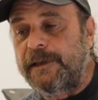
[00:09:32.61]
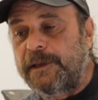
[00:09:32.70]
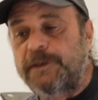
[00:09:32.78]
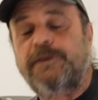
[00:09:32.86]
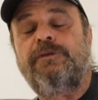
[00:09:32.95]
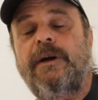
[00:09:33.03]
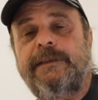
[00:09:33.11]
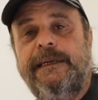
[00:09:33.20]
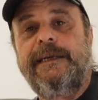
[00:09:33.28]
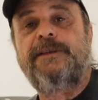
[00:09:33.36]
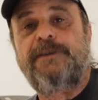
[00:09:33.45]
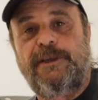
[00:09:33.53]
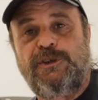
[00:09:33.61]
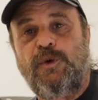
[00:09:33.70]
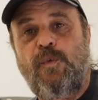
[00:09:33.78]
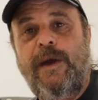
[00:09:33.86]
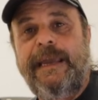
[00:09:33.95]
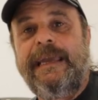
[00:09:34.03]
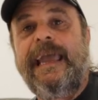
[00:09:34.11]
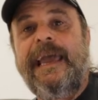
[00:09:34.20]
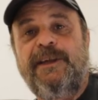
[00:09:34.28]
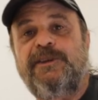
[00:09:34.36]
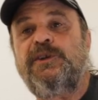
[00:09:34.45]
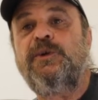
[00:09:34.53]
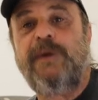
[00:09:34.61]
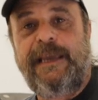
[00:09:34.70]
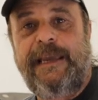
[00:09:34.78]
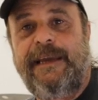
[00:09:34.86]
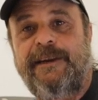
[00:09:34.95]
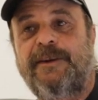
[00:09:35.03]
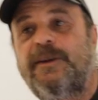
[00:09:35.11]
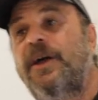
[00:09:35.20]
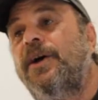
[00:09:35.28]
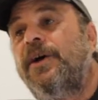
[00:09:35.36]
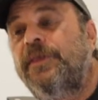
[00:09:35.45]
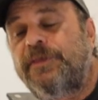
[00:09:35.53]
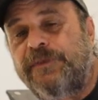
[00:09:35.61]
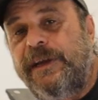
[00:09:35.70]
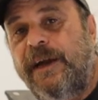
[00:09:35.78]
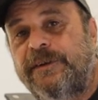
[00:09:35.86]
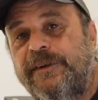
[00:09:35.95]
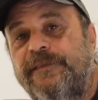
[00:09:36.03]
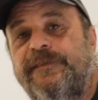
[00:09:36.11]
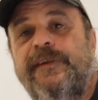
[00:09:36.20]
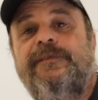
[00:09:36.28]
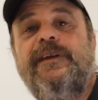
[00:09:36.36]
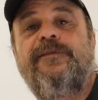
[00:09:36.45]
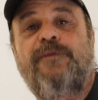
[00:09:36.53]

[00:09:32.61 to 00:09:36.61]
constructed in such a way as to handle 350,